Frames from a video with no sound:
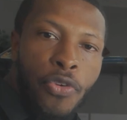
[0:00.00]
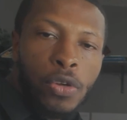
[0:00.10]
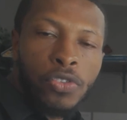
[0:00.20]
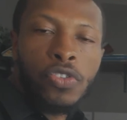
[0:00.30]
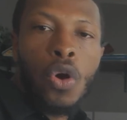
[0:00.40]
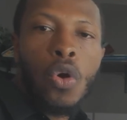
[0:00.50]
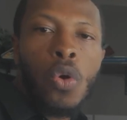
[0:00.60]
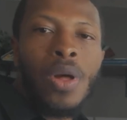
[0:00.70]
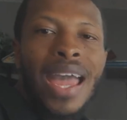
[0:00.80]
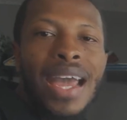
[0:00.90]
first
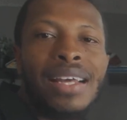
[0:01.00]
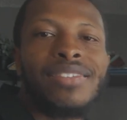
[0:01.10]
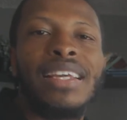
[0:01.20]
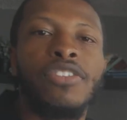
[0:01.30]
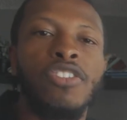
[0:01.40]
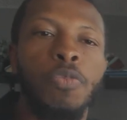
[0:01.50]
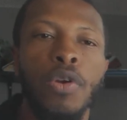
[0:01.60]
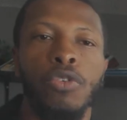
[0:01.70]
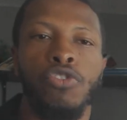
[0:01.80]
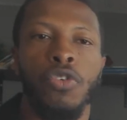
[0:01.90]
goal as a
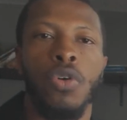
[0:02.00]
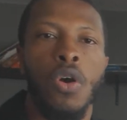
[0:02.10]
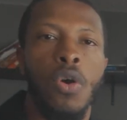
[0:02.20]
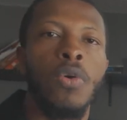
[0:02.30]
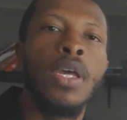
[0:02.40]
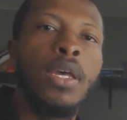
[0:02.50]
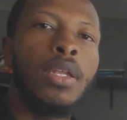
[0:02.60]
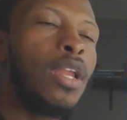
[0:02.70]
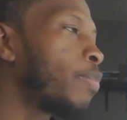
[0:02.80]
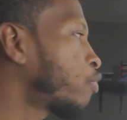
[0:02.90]
spiritual goal.
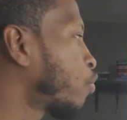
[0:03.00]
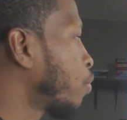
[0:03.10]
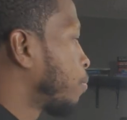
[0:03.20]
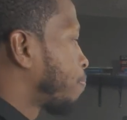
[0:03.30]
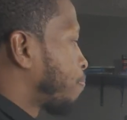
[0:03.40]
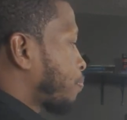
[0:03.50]
Number two,